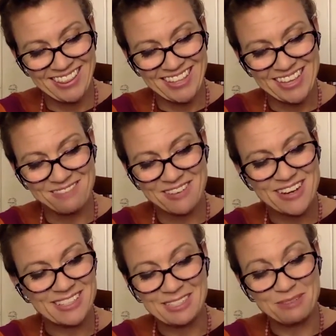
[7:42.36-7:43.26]
They had
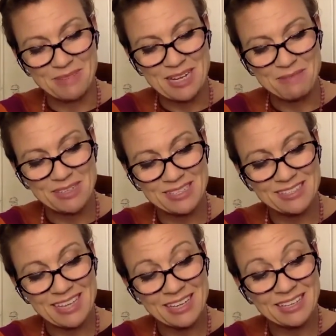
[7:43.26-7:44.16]
very little money, but
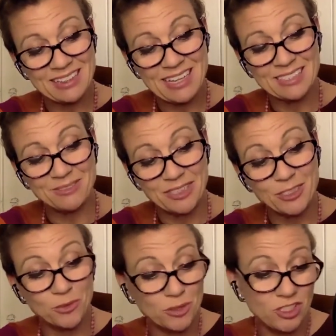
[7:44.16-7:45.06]
second class
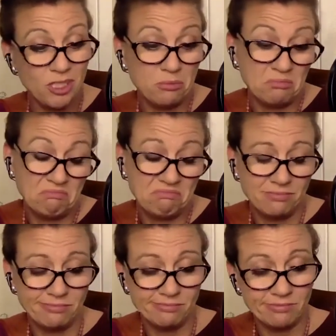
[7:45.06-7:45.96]
fares were cheap
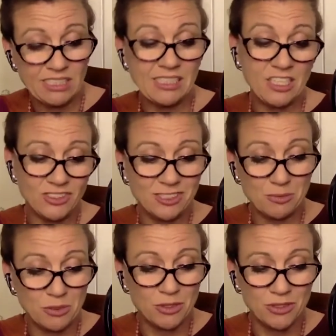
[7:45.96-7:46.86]
and they could
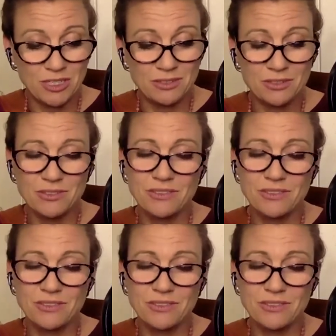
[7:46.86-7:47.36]
sleep on the trains